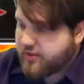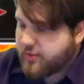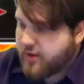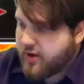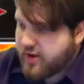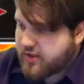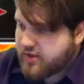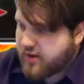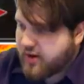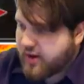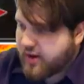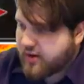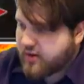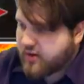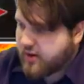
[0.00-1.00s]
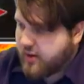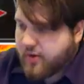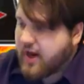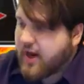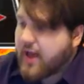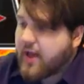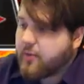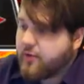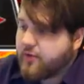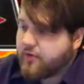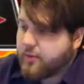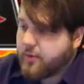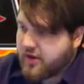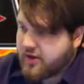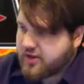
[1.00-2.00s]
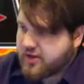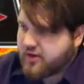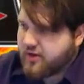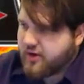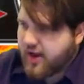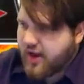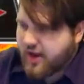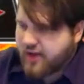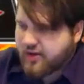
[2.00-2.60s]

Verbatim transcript: monster from your extra deck. No, we can add 1 from your extra to your